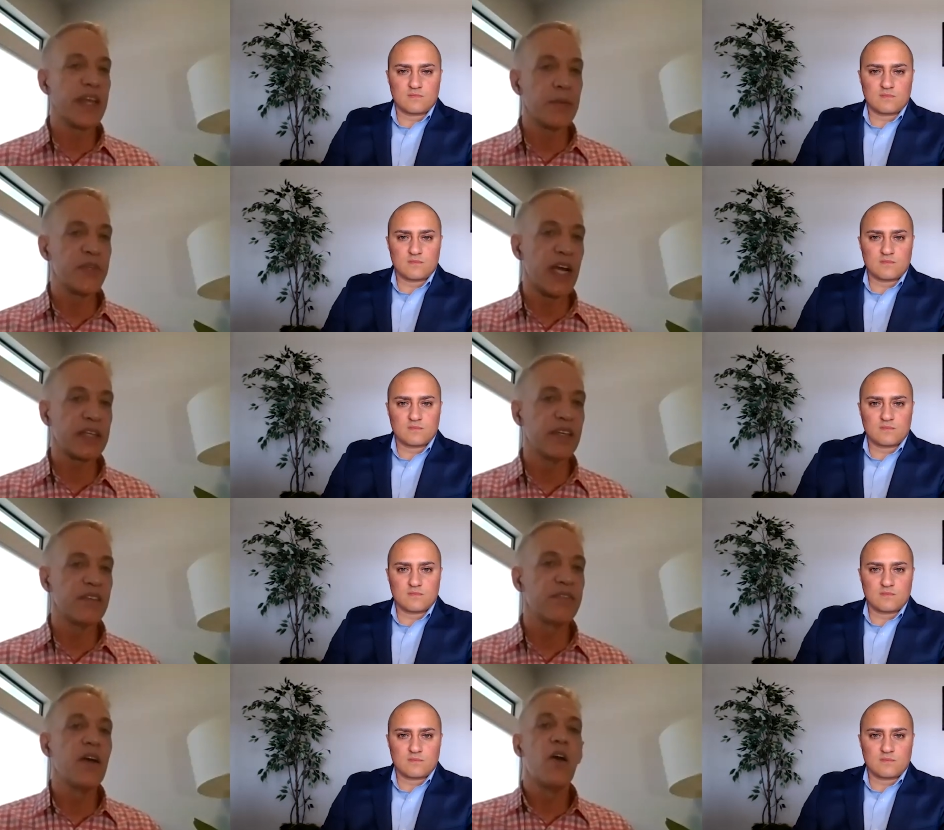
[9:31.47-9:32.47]
Speaker 1: the
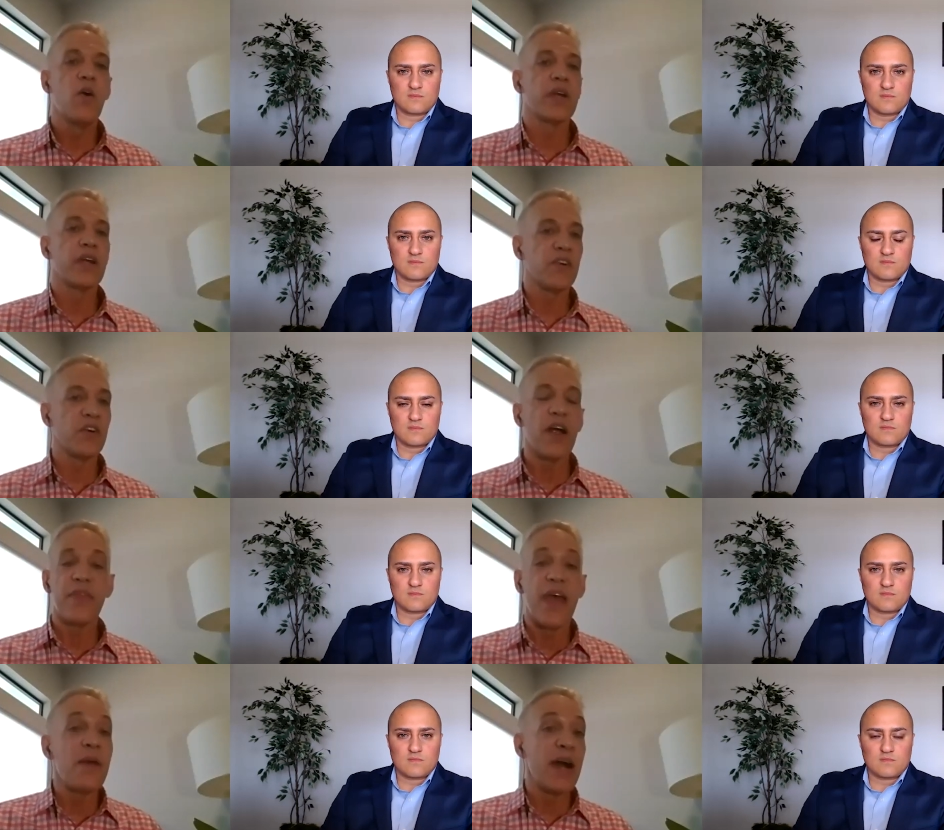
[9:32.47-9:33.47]
objective? whatever uh,
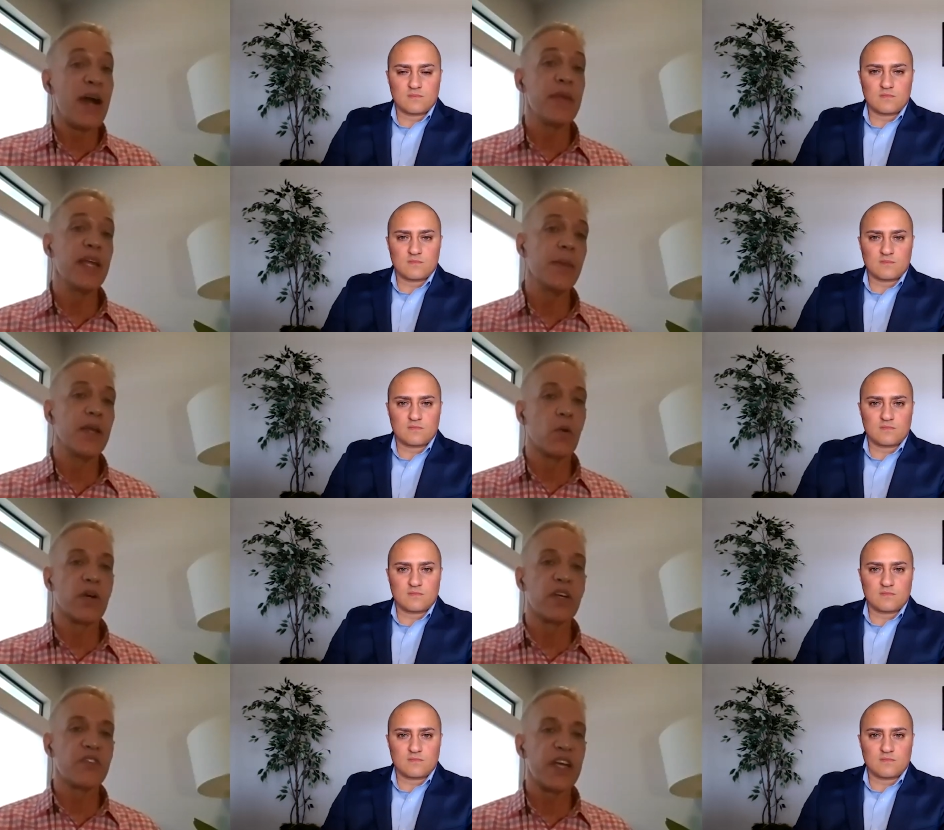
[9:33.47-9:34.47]
that might be in the
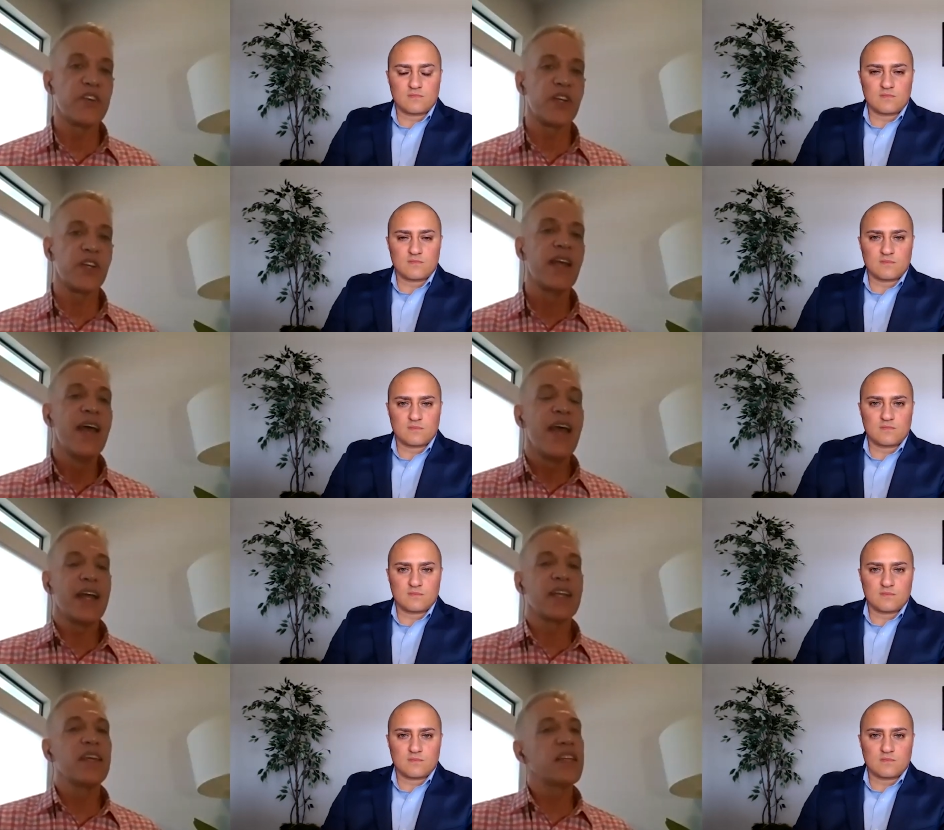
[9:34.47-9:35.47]
organization.
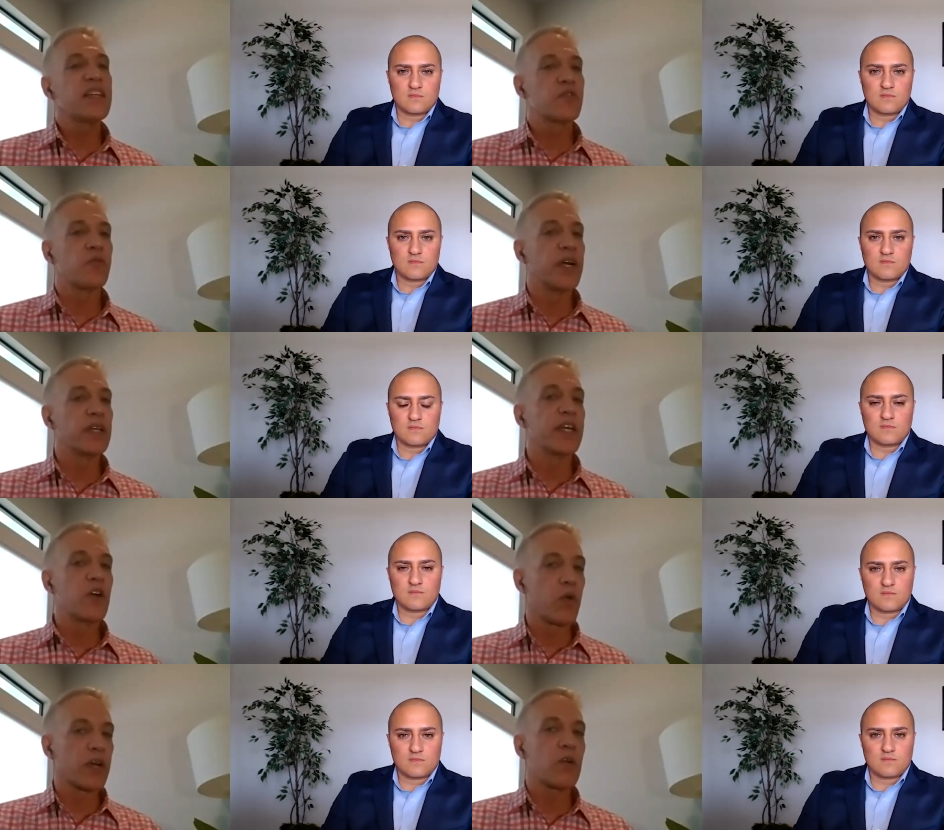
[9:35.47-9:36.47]
And I think that's really
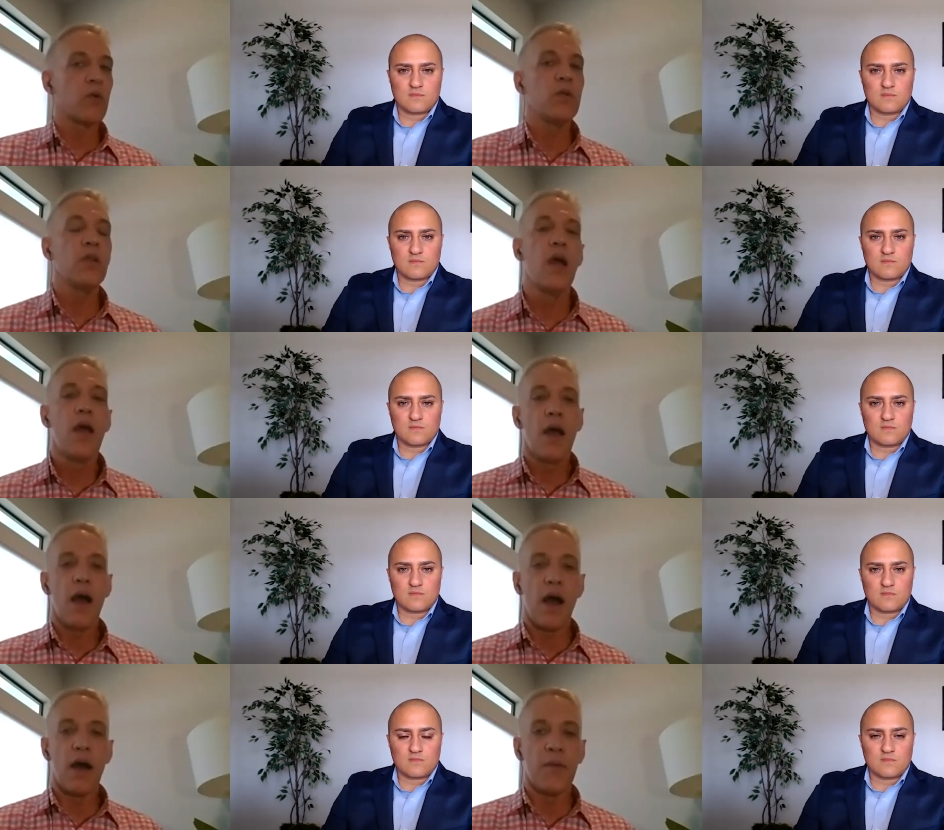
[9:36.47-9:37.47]
critical
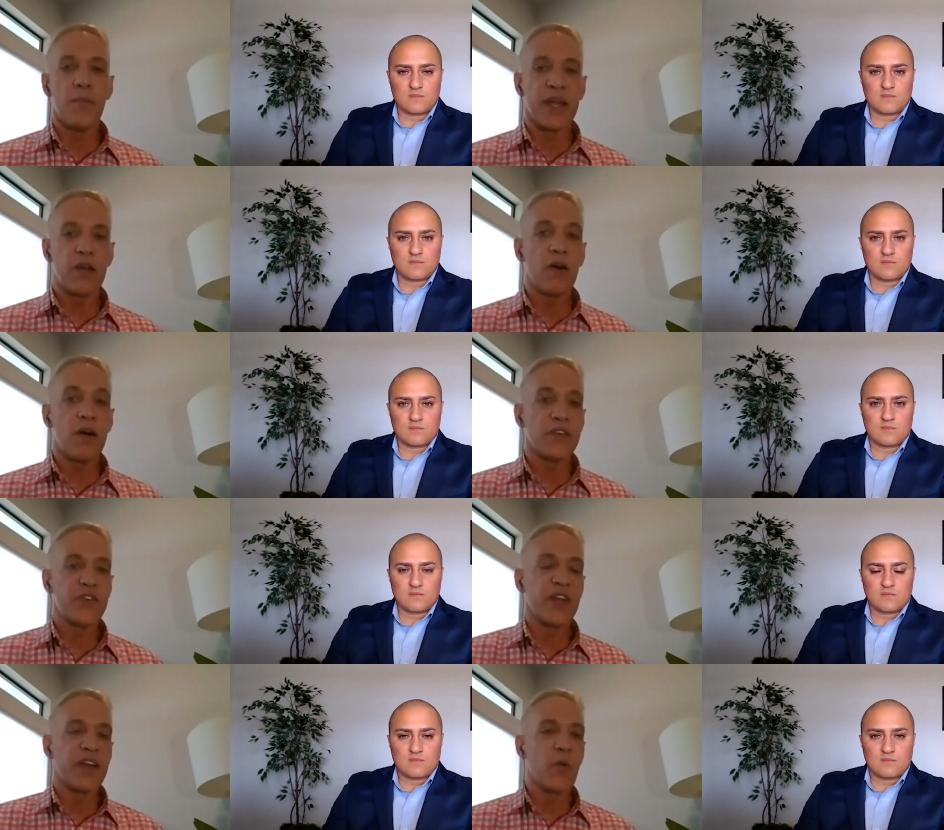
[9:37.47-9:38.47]
um, because,
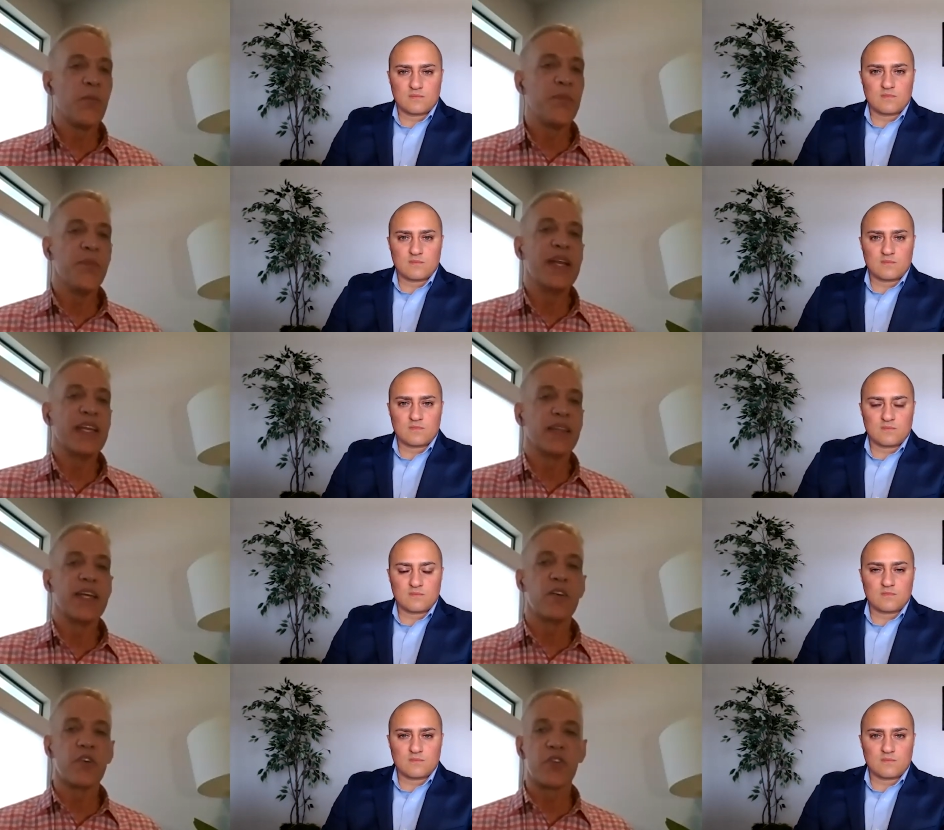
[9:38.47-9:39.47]
you know, many
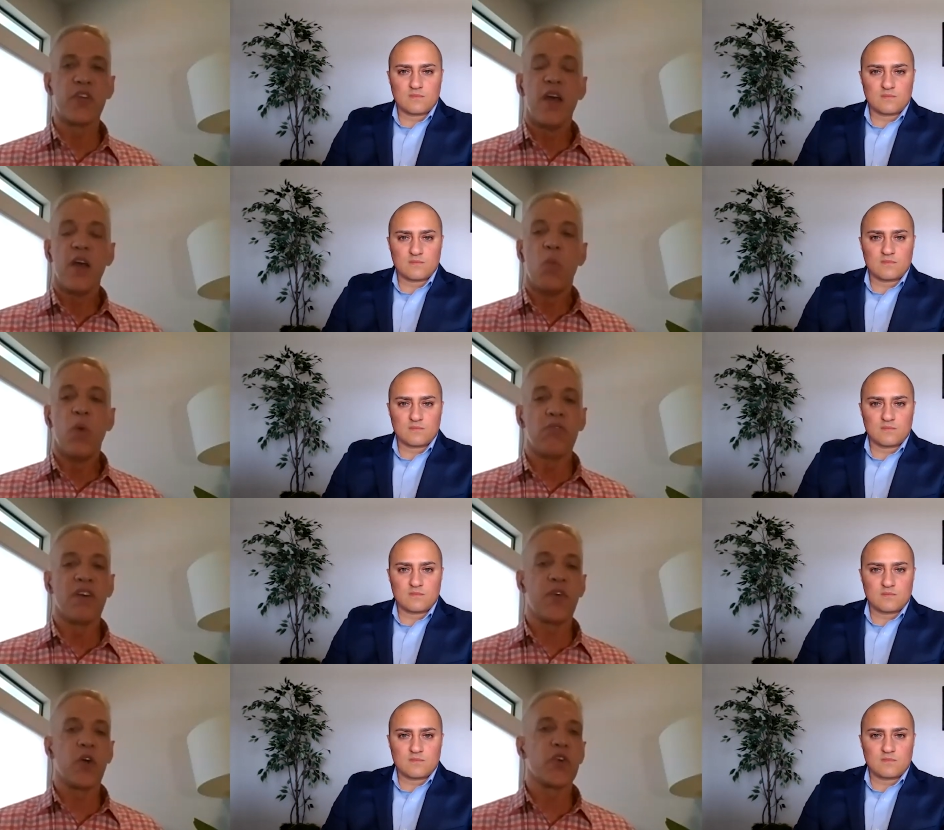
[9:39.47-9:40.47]
leaders will
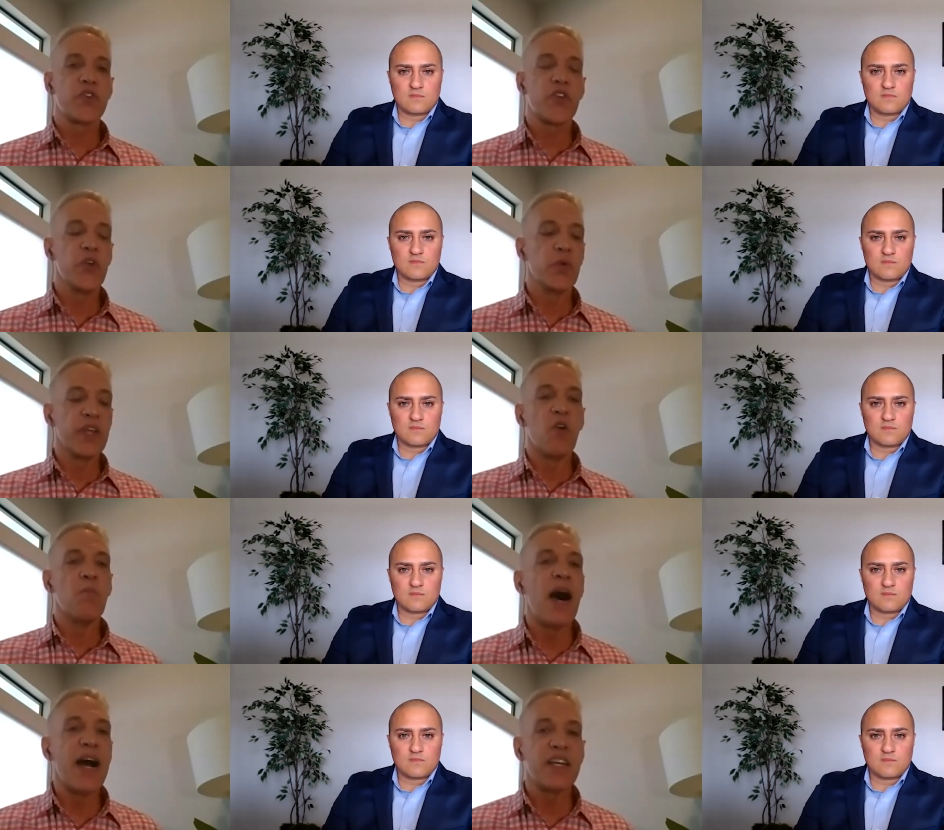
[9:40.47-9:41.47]
refer to, you know,
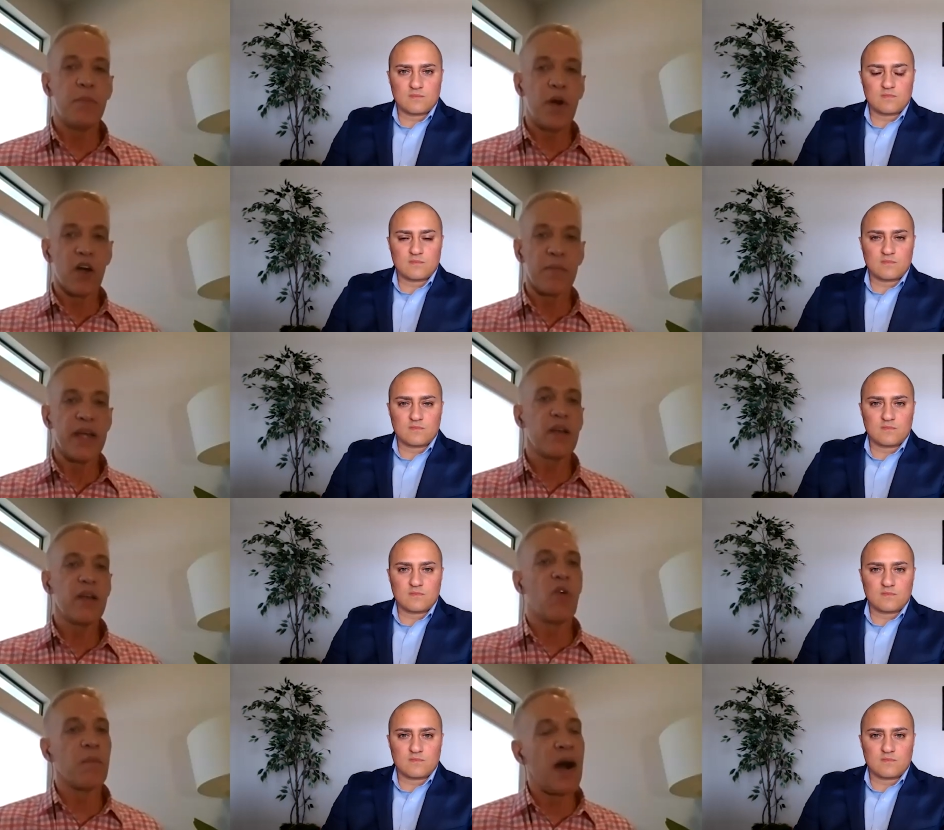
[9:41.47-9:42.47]
my department
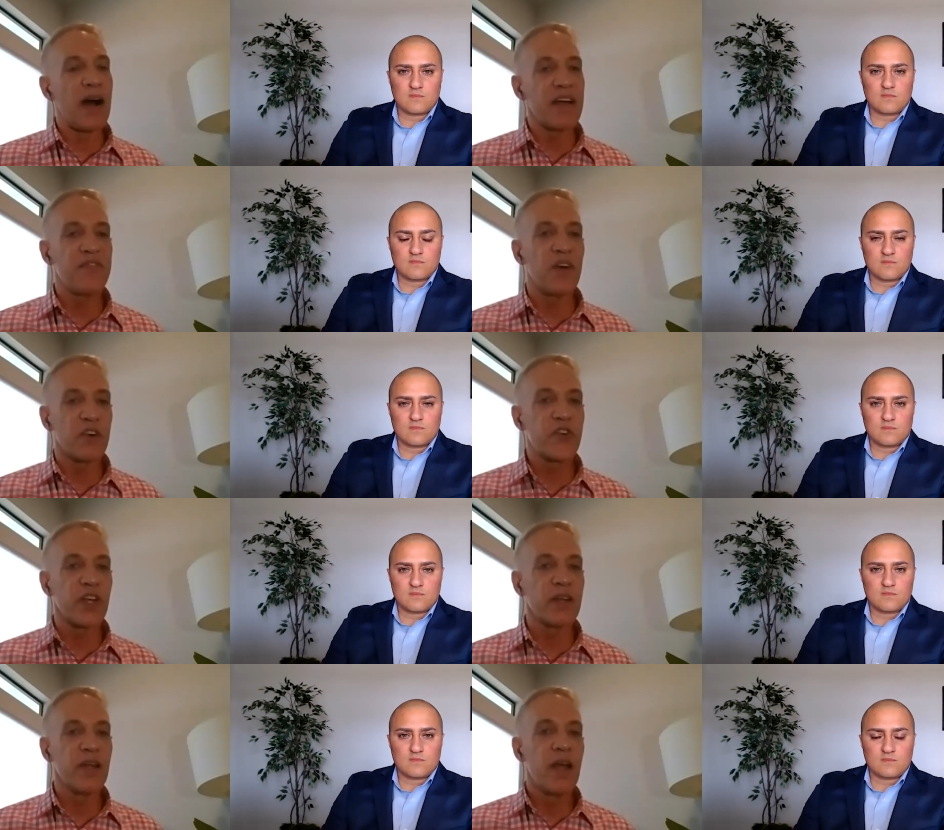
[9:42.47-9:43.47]
or my function.